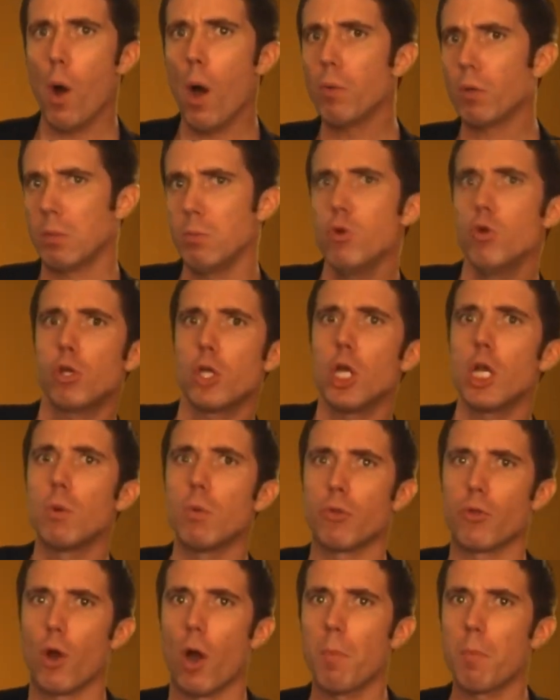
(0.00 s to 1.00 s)
I'm communicating
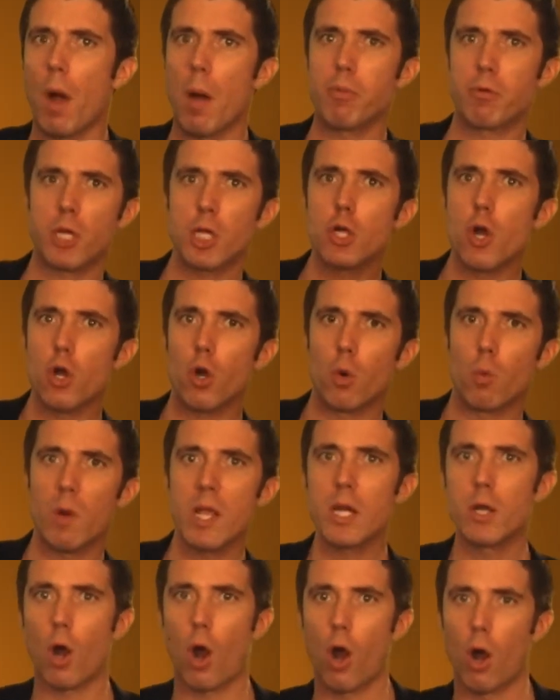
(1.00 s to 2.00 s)
with her, I'm seeing on her
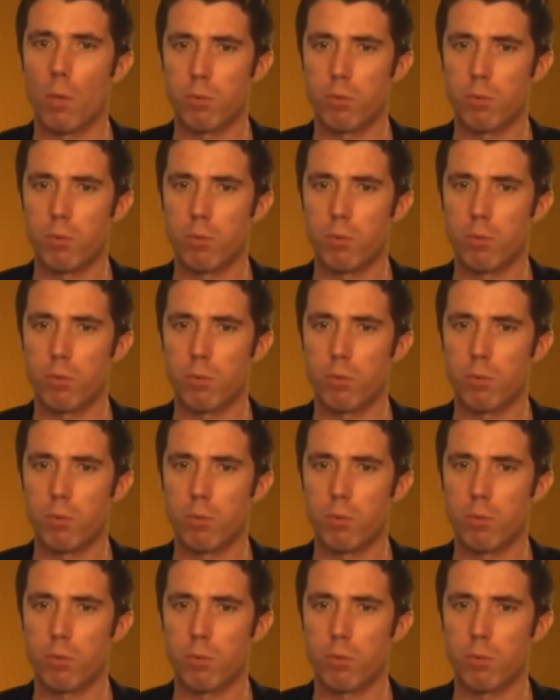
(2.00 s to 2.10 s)
radar,